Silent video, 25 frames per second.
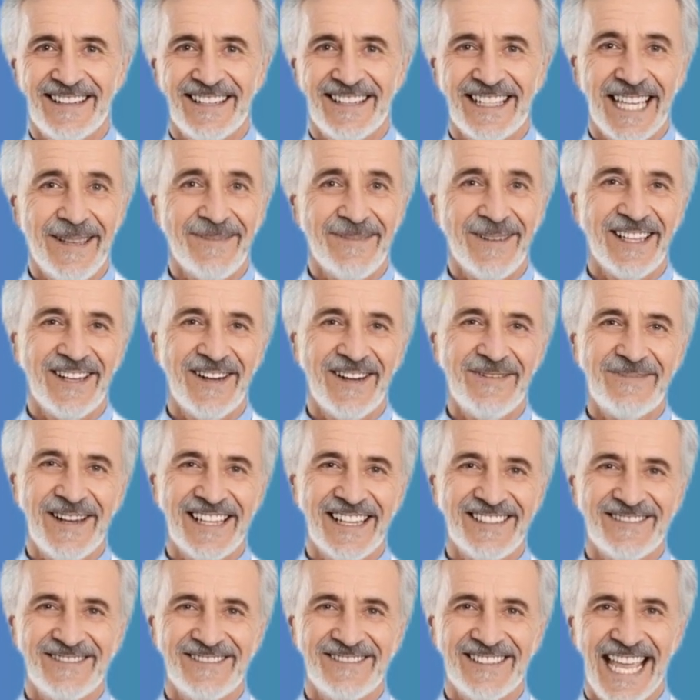keeping your
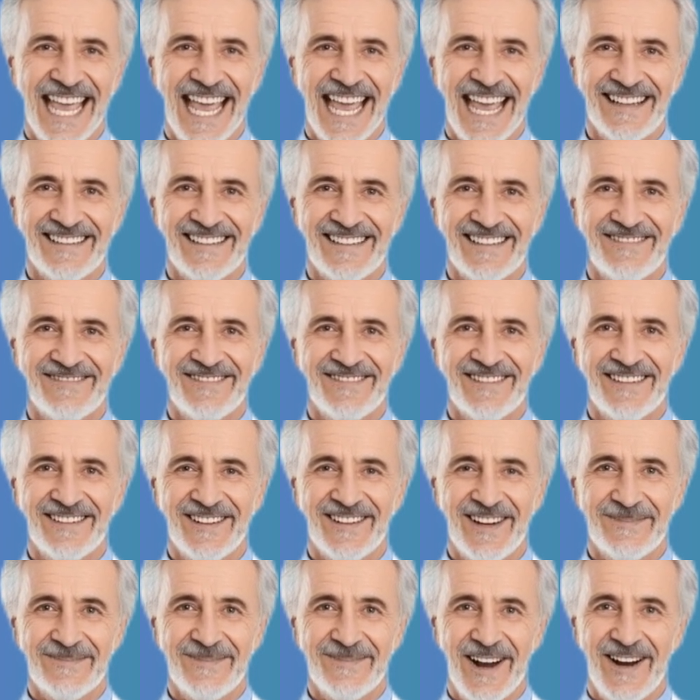muscles active,
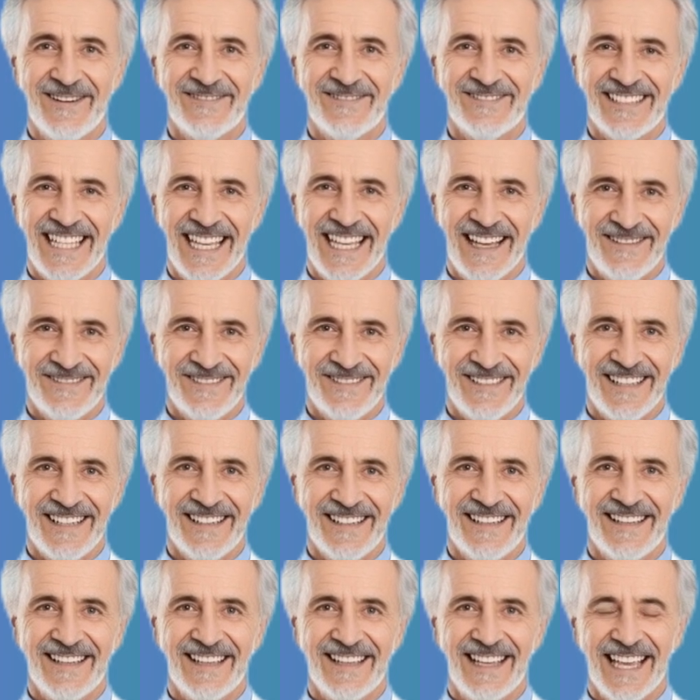your bones
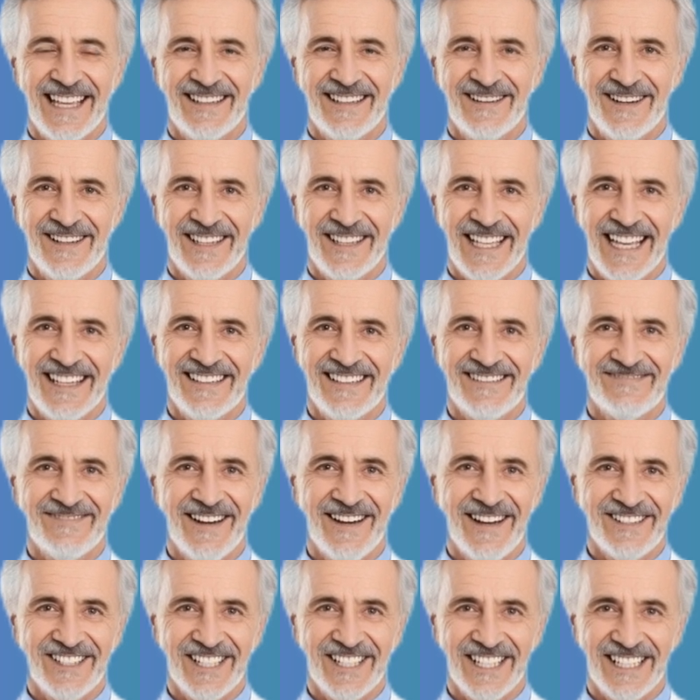healthy, and your legs
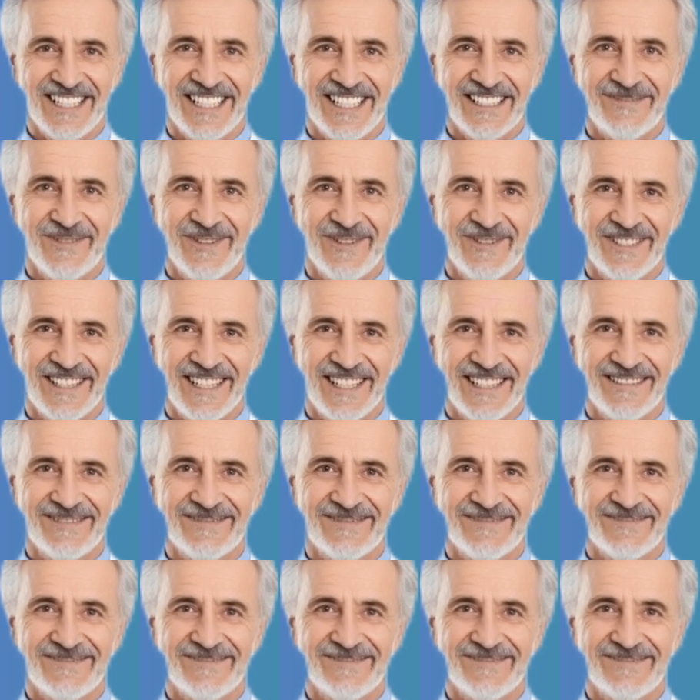functioning smoothly.